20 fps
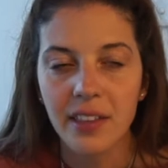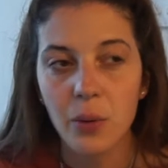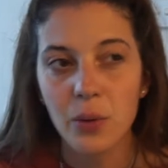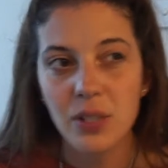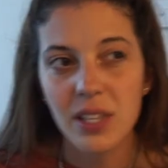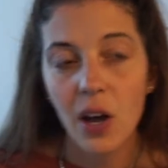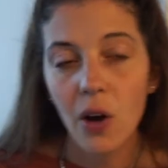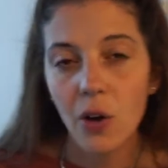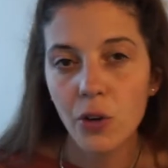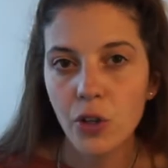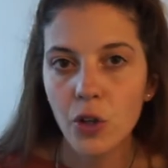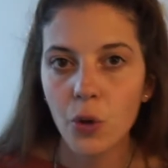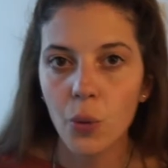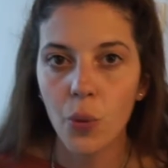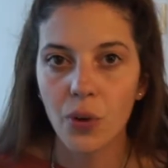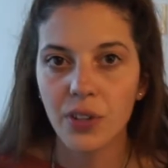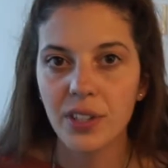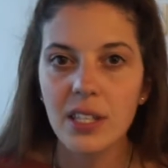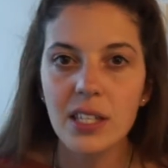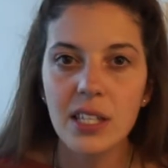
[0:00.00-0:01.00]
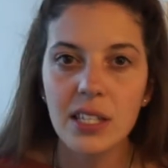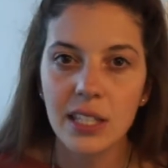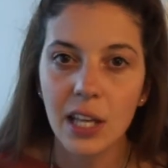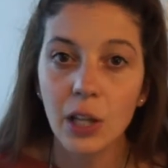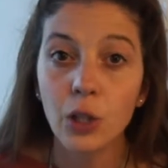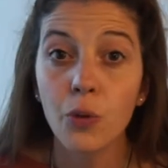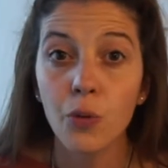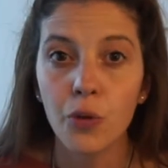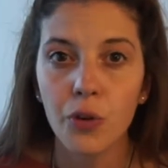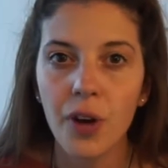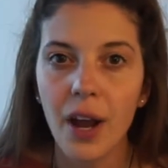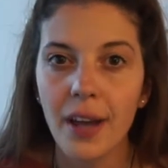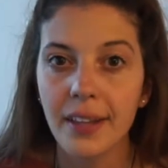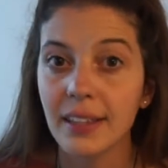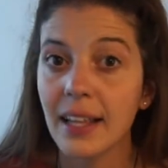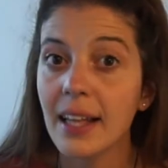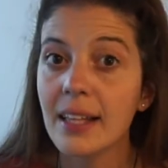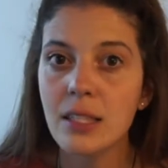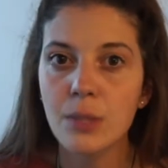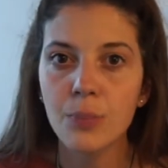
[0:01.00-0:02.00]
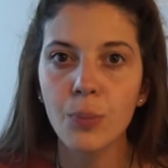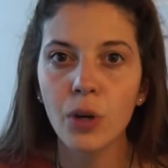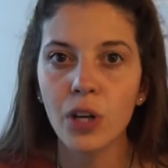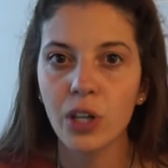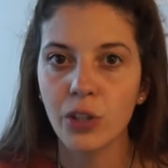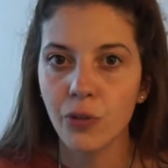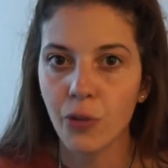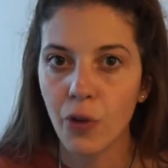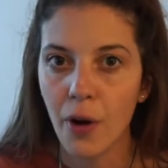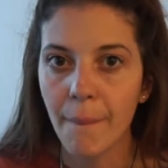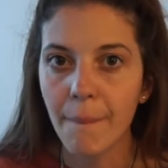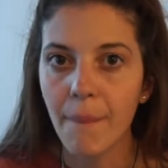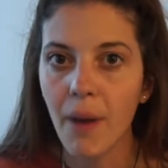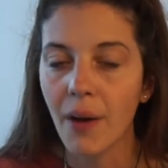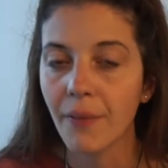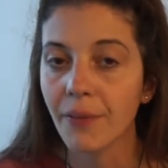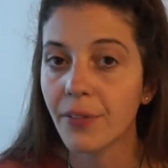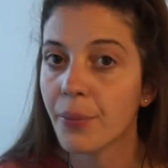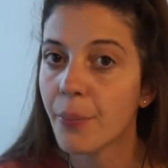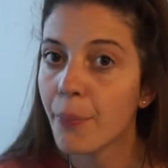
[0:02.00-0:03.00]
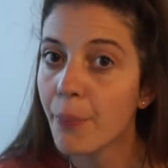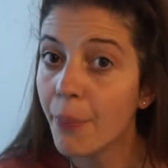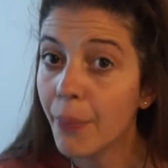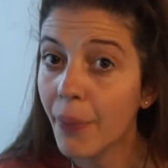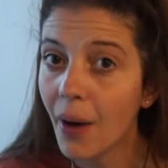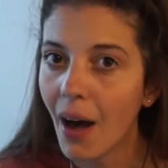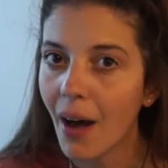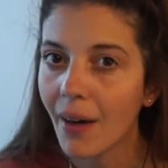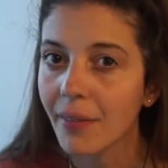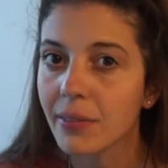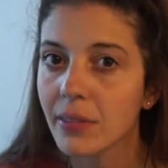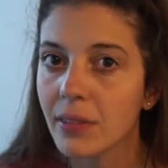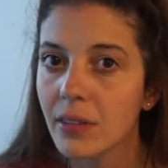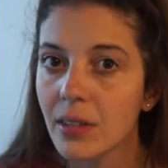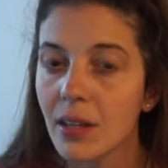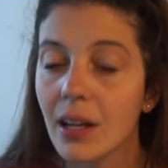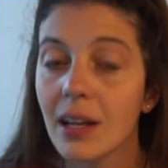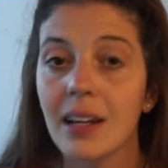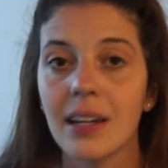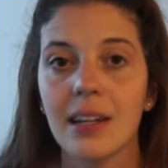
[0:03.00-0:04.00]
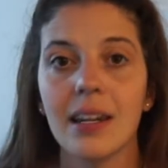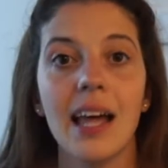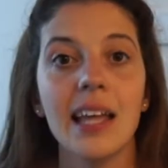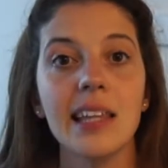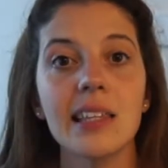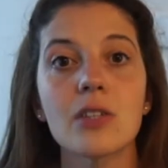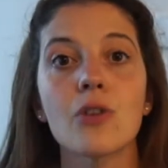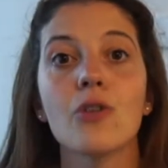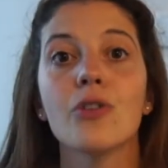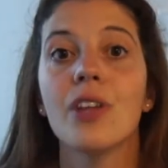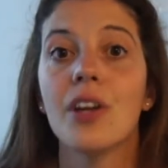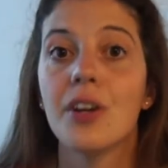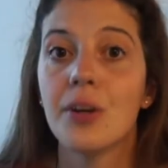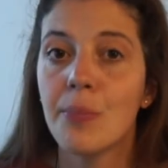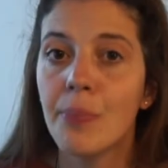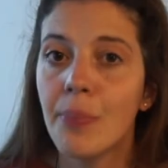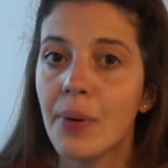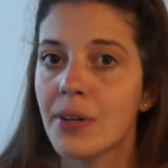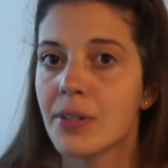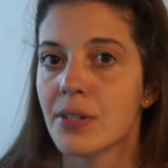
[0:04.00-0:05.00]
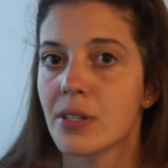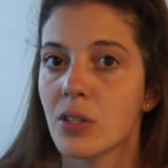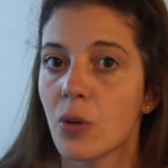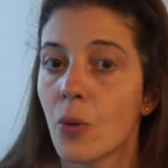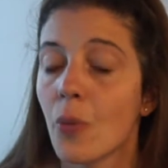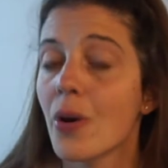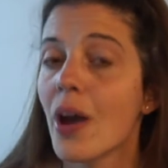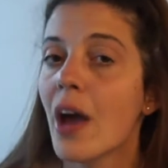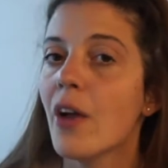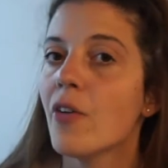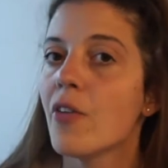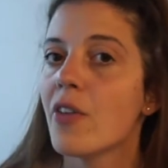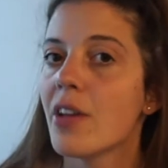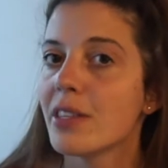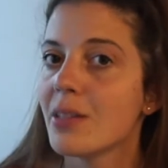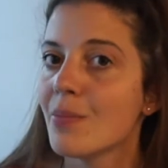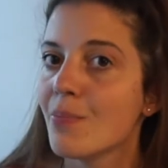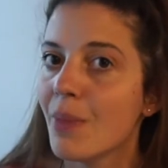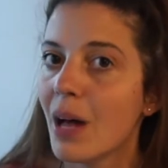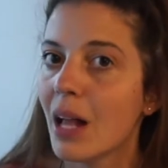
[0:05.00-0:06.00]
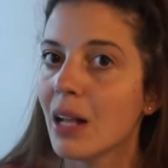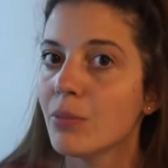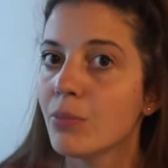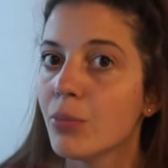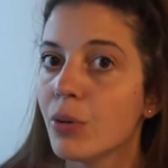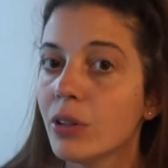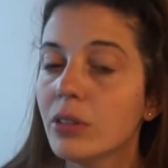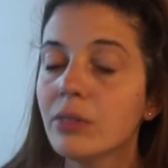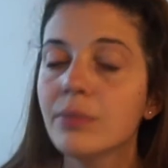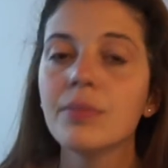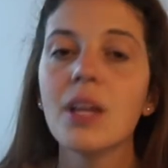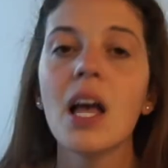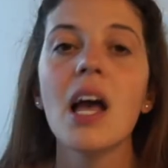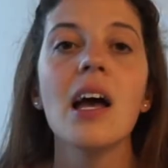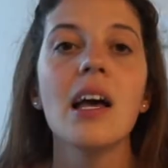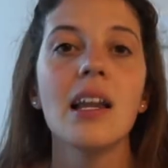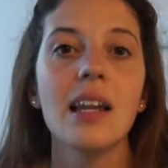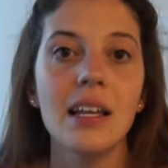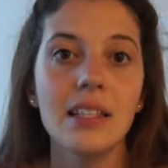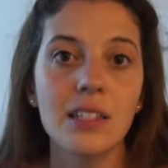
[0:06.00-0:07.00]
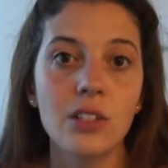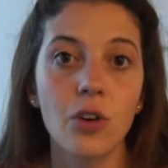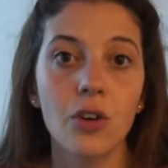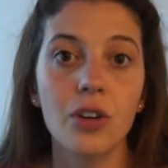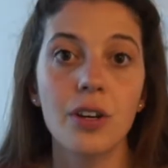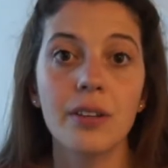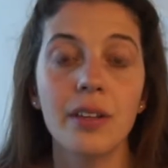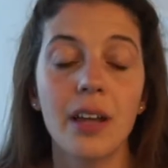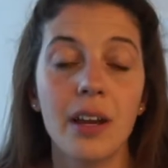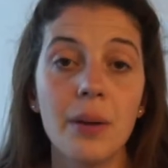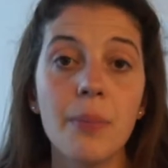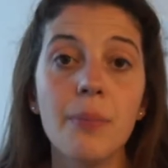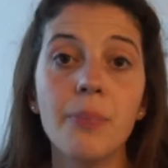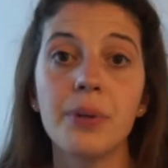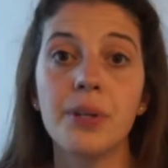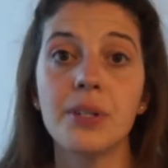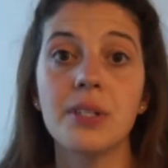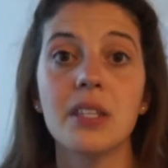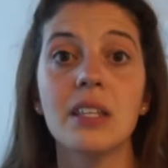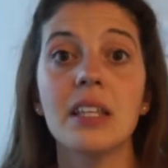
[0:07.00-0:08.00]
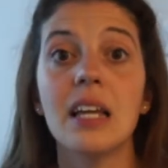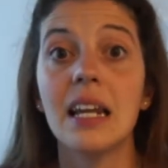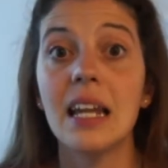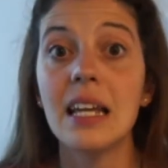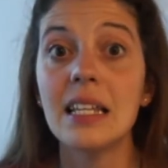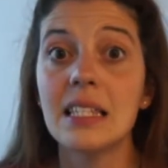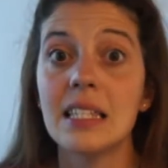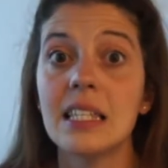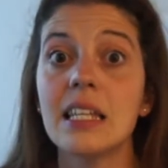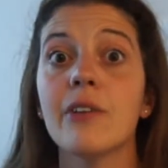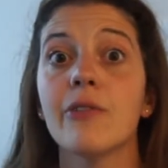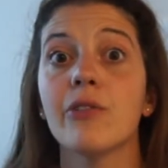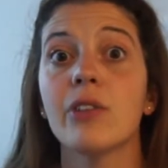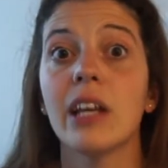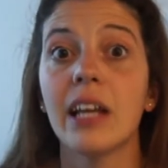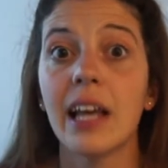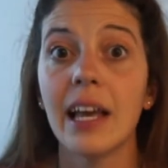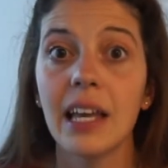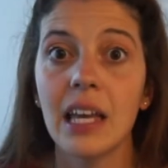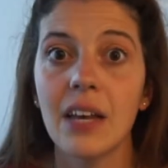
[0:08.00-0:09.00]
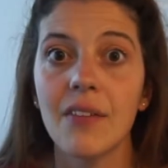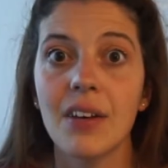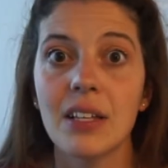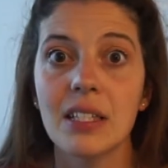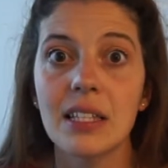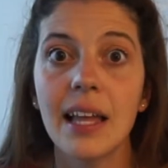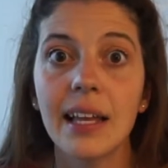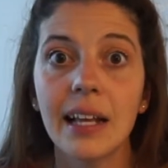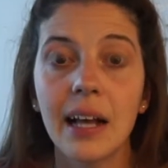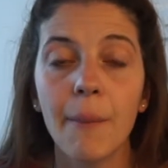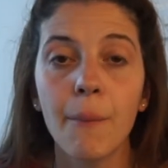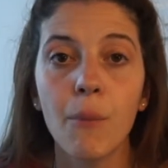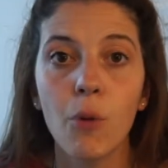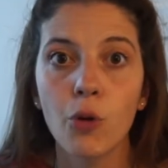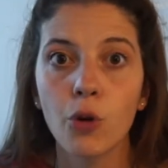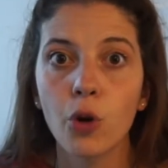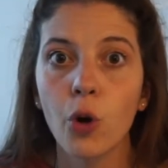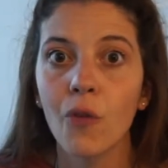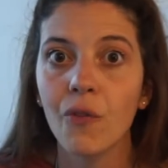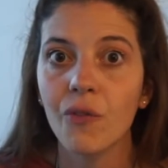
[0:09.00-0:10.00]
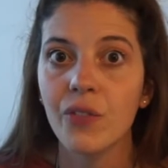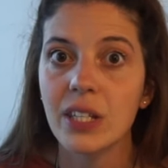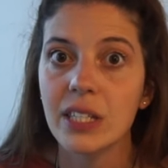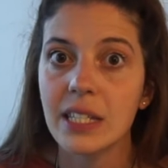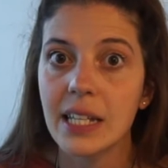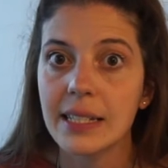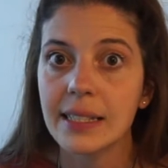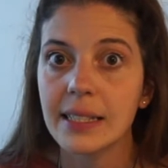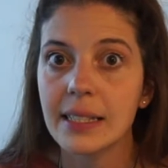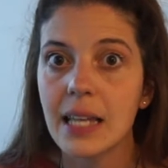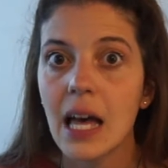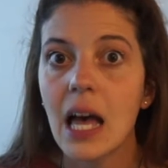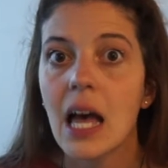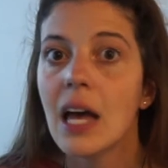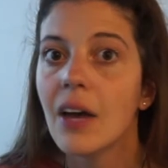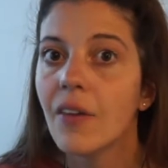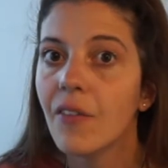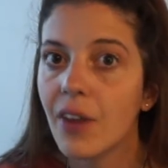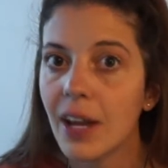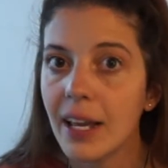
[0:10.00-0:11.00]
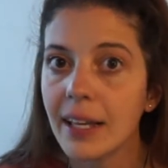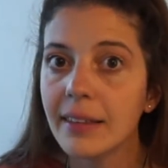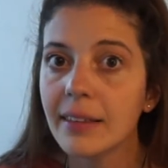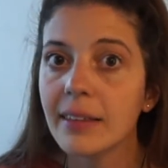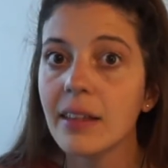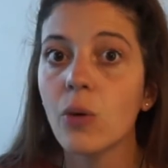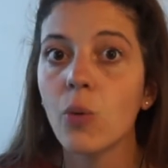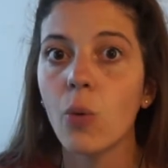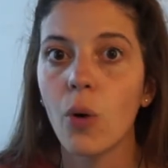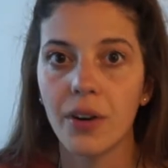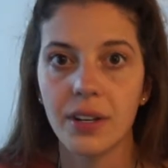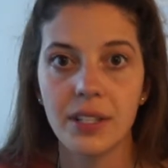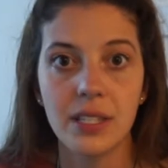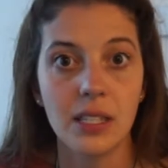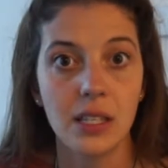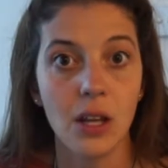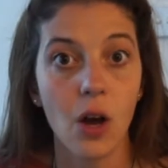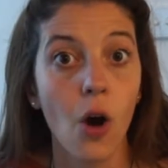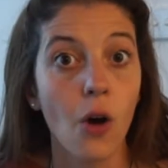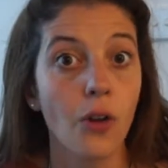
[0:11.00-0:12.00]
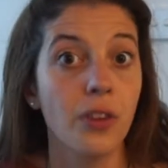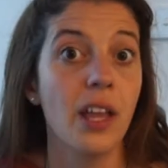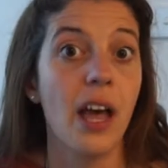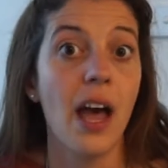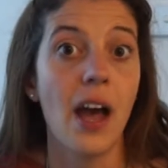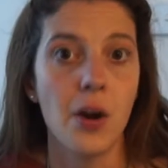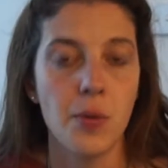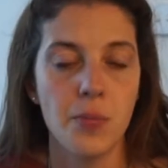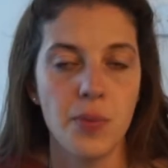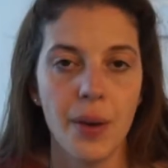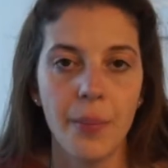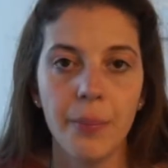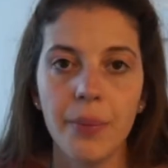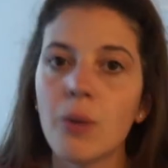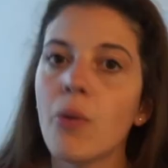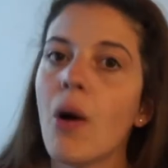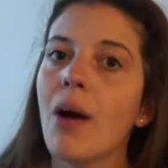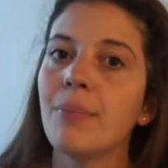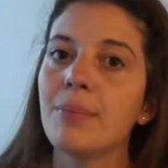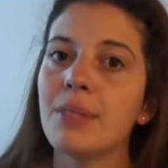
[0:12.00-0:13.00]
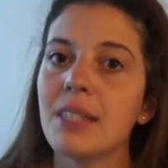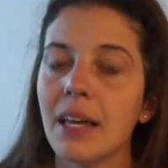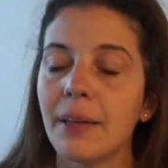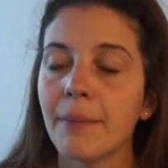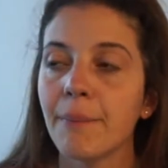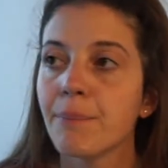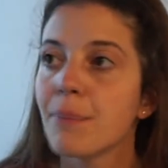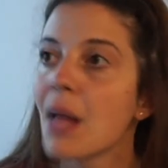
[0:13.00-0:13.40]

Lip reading: I was like, oh, you know what, this is kind of alright, let's book it for a month, but let's go there in person. We are already in Melbourne, let's go there in person and let's see if they can give us like a more convenient rate than what is on the Airbnb website.